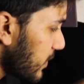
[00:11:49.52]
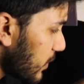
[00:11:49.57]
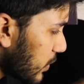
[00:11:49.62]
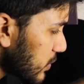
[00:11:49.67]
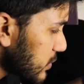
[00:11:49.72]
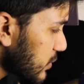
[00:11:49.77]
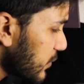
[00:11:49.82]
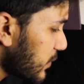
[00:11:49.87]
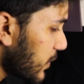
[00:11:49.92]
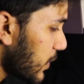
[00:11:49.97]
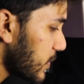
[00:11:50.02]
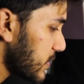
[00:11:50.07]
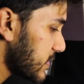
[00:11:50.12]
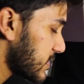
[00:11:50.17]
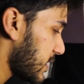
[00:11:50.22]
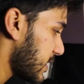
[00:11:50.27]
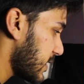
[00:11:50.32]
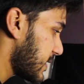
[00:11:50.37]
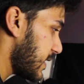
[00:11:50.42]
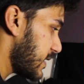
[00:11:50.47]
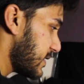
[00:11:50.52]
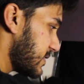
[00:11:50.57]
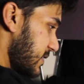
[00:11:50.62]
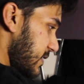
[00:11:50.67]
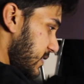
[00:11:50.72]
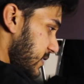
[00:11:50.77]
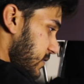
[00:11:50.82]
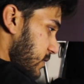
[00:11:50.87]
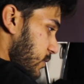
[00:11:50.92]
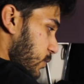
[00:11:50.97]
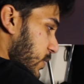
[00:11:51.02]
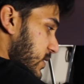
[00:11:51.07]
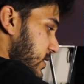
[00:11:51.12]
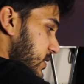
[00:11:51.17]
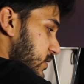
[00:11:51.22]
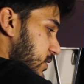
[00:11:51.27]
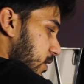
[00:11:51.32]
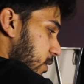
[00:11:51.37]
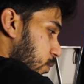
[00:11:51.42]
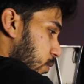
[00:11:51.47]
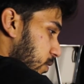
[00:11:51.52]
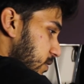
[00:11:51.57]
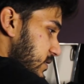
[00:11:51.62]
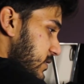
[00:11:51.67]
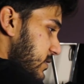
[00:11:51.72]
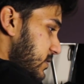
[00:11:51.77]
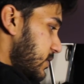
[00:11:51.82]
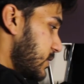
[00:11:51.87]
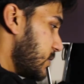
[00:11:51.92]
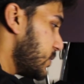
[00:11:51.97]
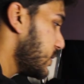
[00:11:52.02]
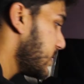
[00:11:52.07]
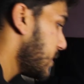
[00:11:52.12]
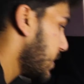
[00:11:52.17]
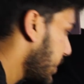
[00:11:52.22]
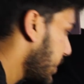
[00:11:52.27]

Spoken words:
the autofocus kind of kicks in when you don't want it to.